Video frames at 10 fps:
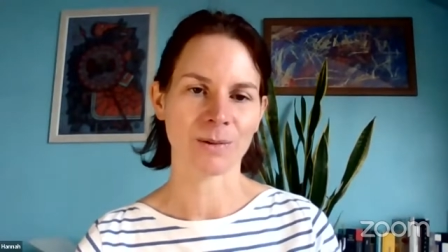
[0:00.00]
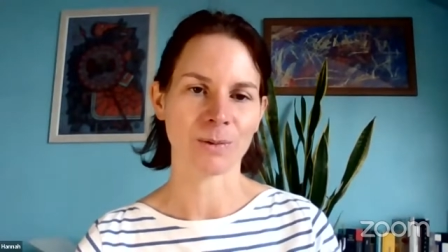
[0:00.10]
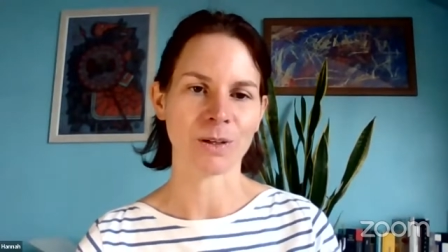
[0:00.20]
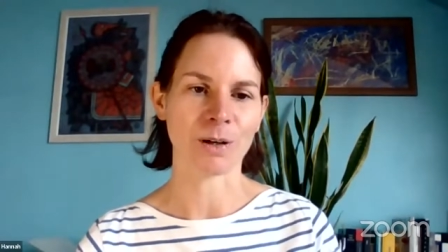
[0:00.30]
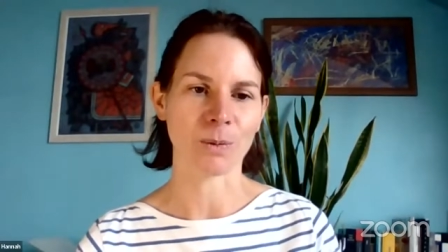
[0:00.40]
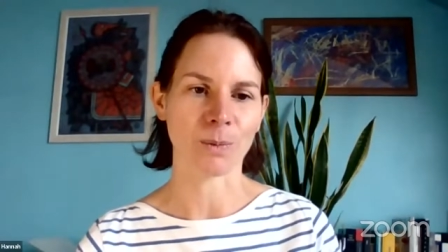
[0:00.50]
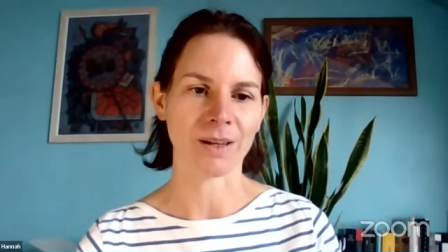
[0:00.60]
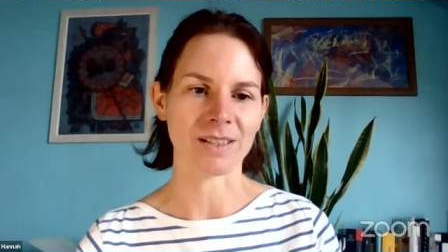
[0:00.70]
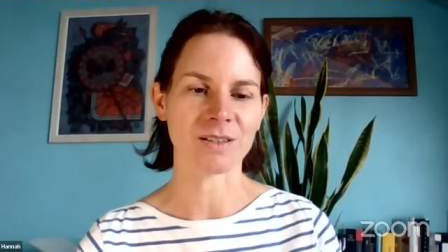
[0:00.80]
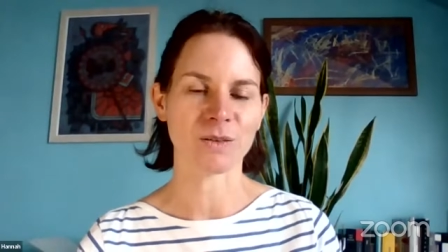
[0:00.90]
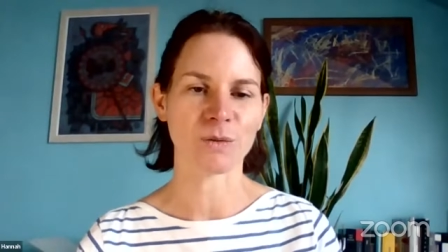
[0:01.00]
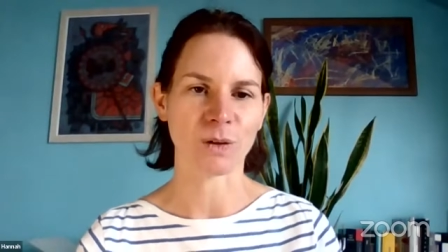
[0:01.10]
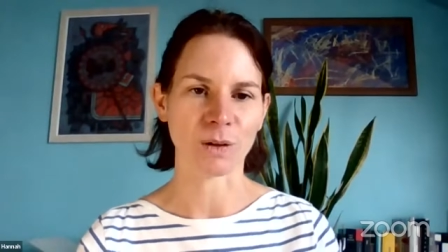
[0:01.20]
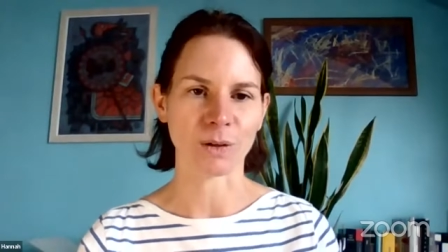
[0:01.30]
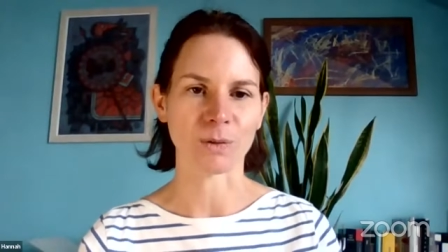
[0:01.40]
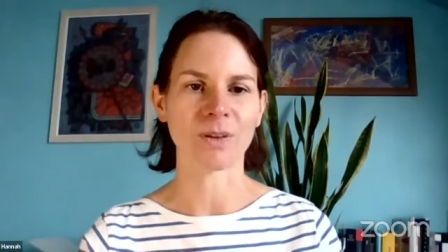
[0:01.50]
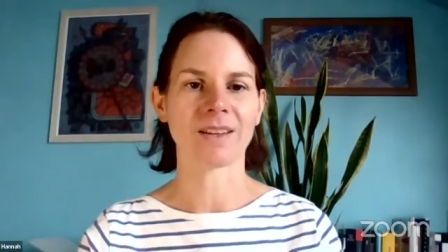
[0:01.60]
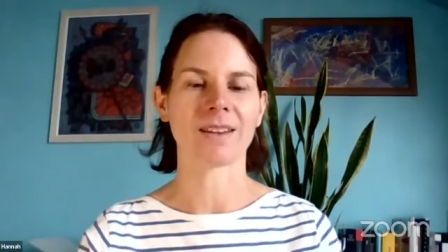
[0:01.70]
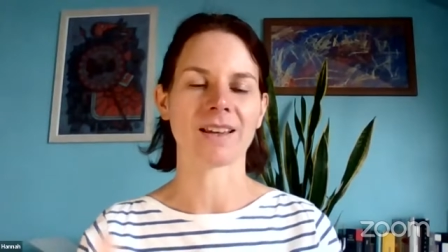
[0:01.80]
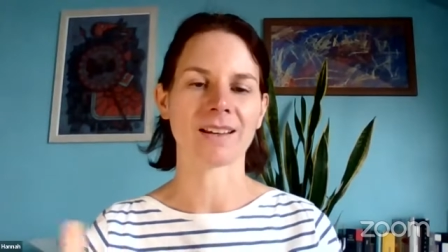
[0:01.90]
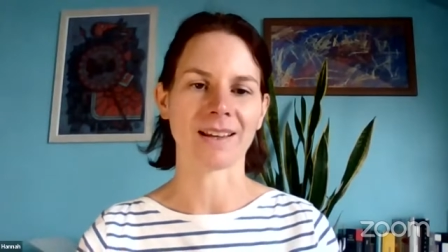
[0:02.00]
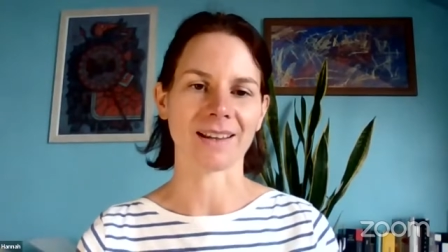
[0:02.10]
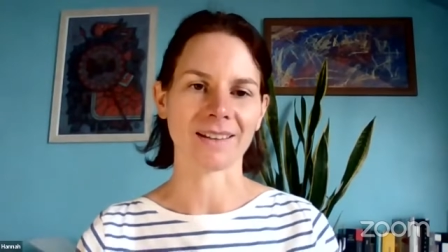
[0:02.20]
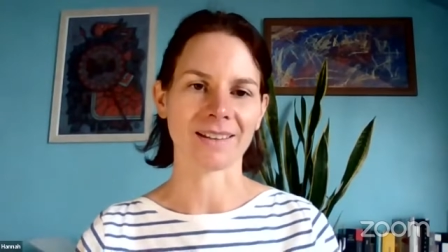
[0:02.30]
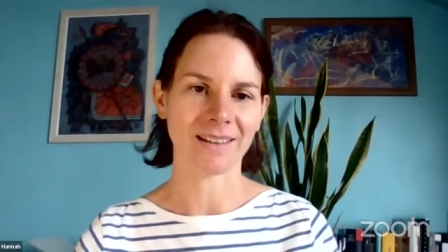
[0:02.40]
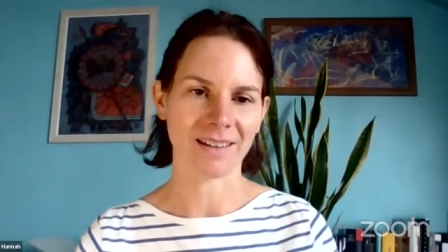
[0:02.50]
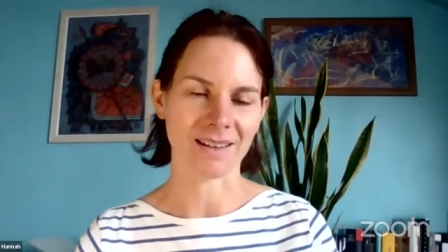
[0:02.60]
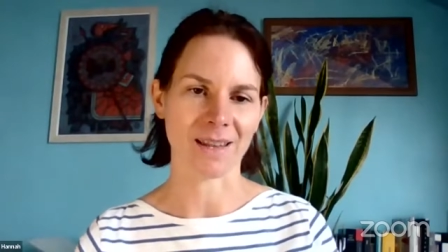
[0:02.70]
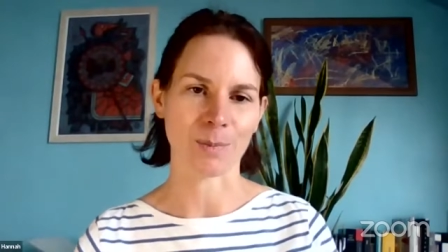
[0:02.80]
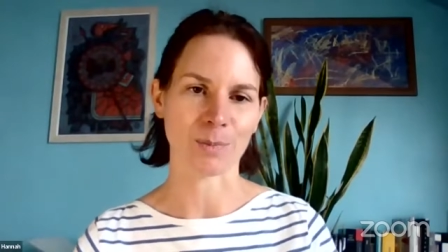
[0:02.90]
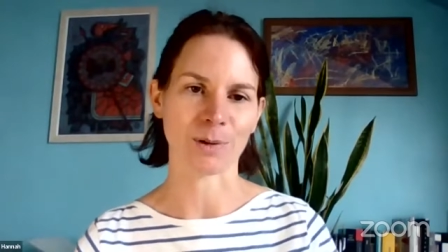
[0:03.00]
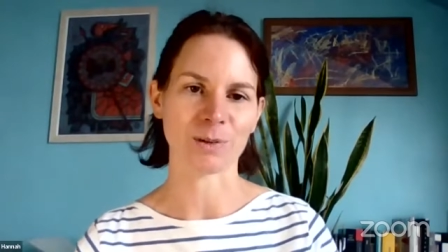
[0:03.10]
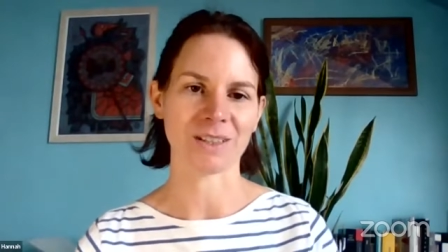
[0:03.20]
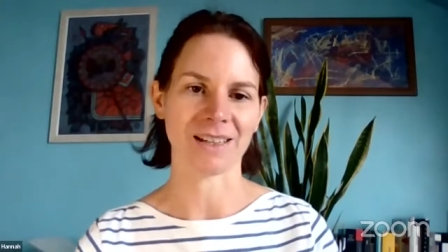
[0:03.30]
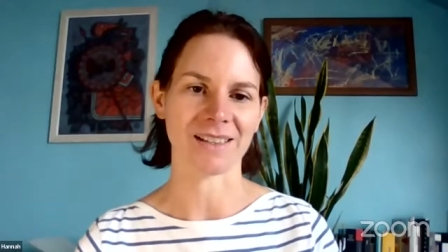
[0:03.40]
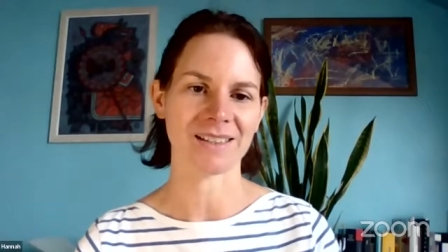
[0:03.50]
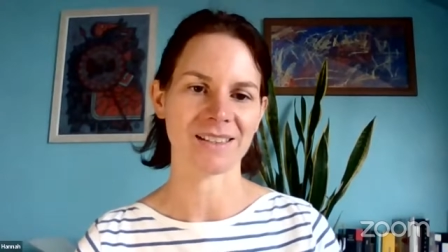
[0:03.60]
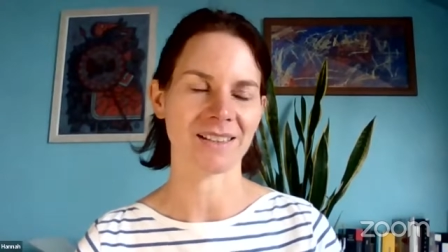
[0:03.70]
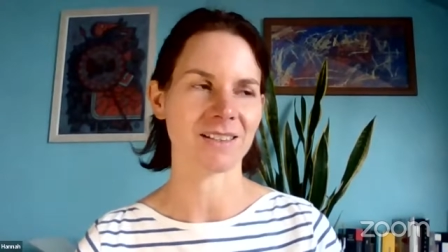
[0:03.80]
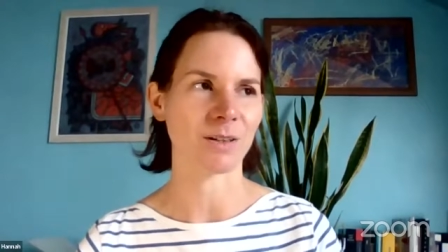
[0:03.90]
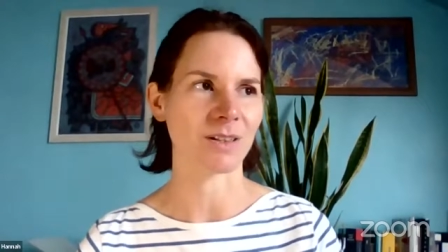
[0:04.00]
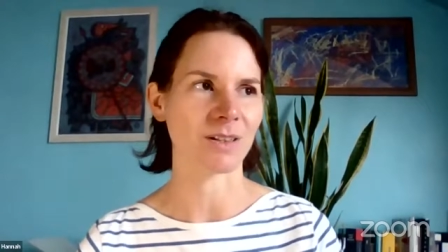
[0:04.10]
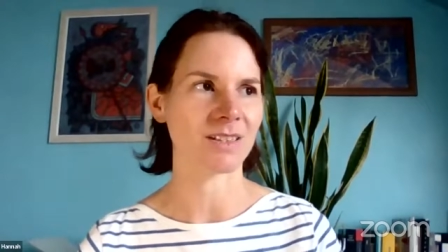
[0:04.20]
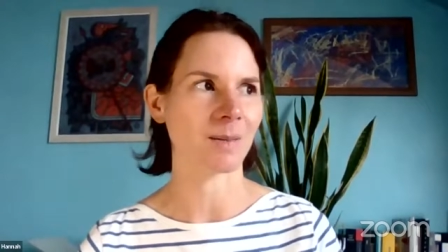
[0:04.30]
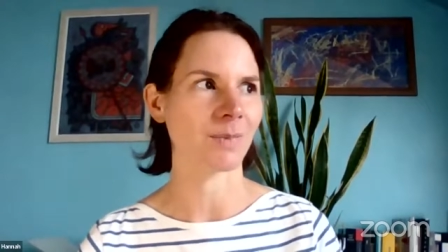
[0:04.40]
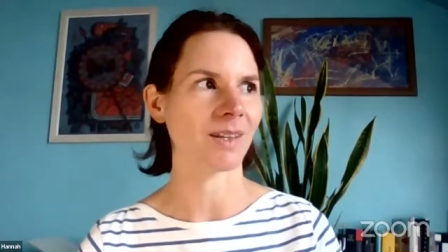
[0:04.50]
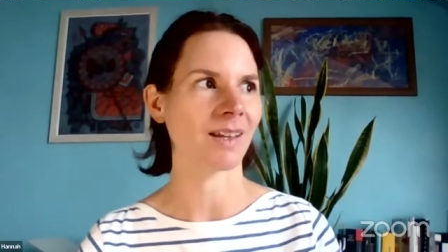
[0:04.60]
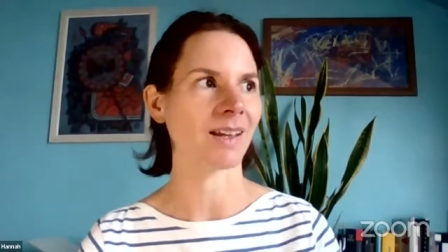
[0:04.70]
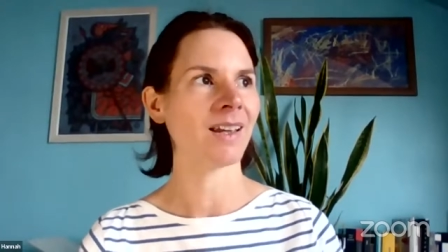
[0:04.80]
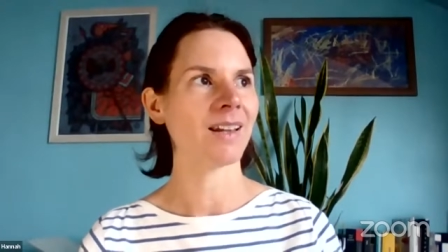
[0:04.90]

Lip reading: We always follow the client in their process. It's not something